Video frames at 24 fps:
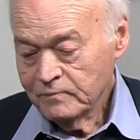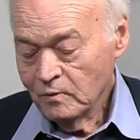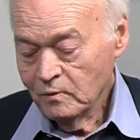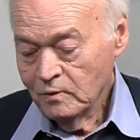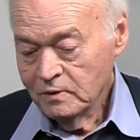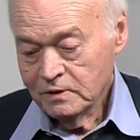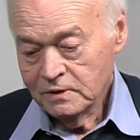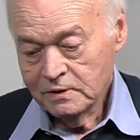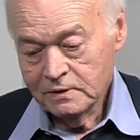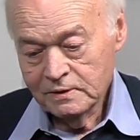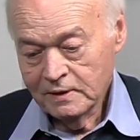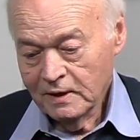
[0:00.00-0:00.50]

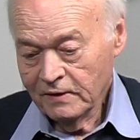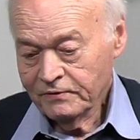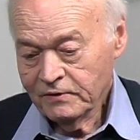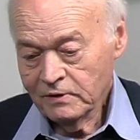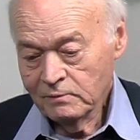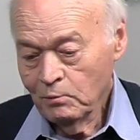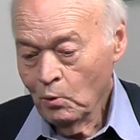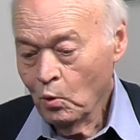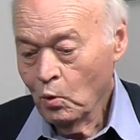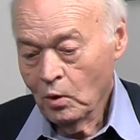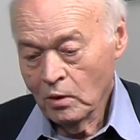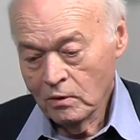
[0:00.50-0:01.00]
which is
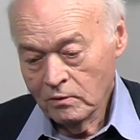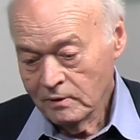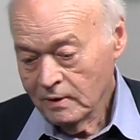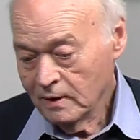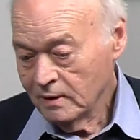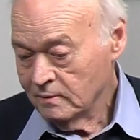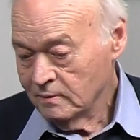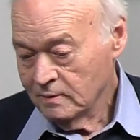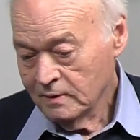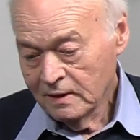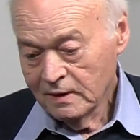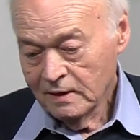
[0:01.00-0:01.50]
nothing more
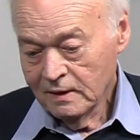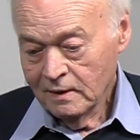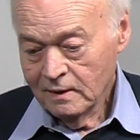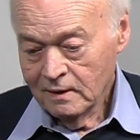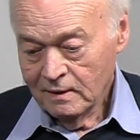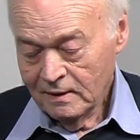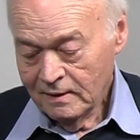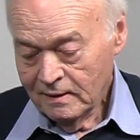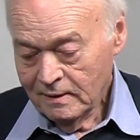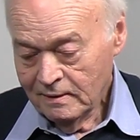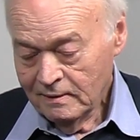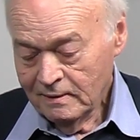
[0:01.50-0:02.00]
than
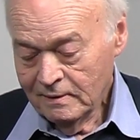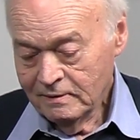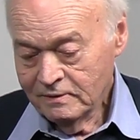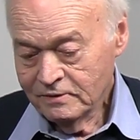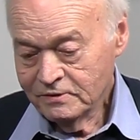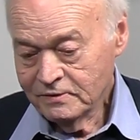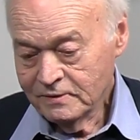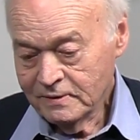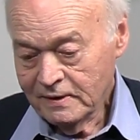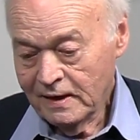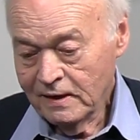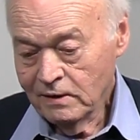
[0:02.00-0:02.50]

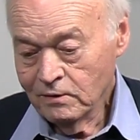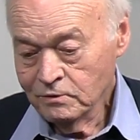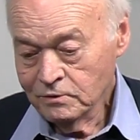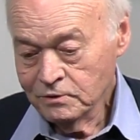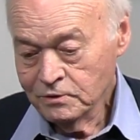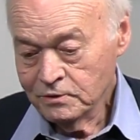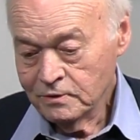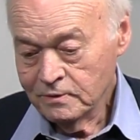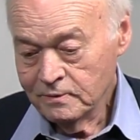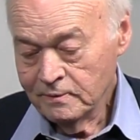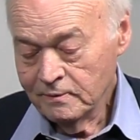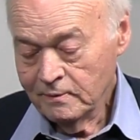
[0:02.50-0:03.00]

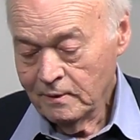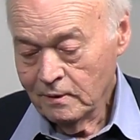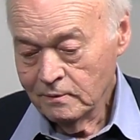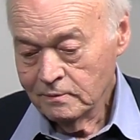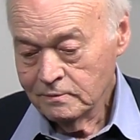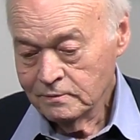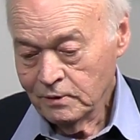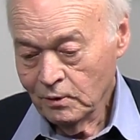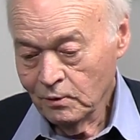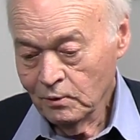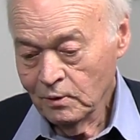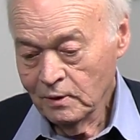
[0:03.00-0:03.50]
sales
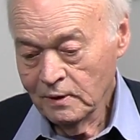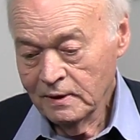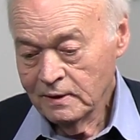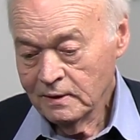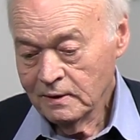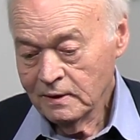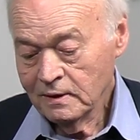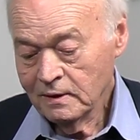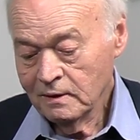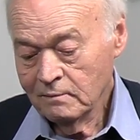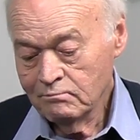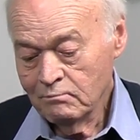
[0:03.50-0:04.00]
or total
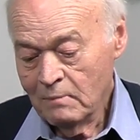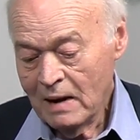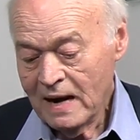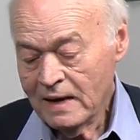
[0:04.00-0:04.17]
income